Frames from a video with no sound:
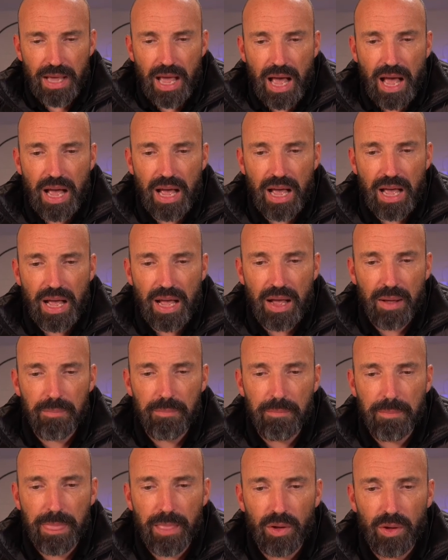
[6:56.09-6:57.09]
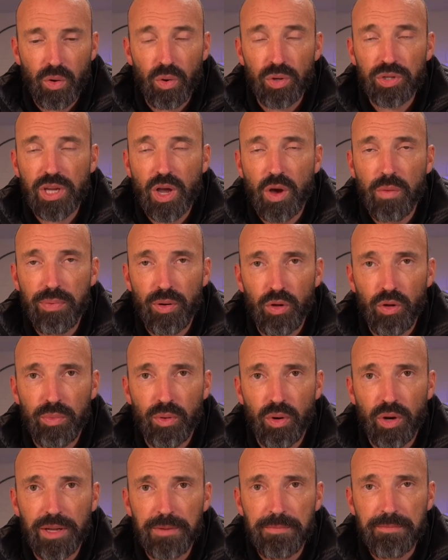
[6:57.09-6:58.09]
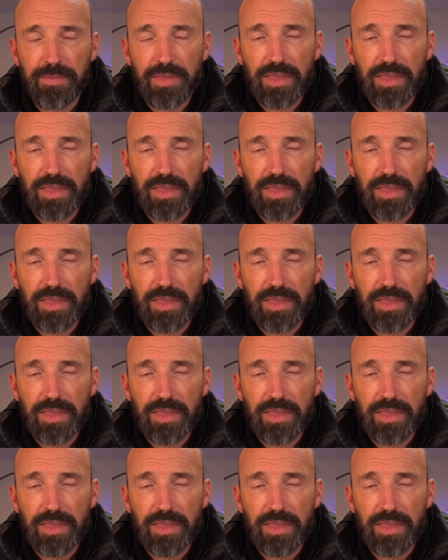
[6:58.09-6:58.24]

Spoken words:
Also, pool buoy.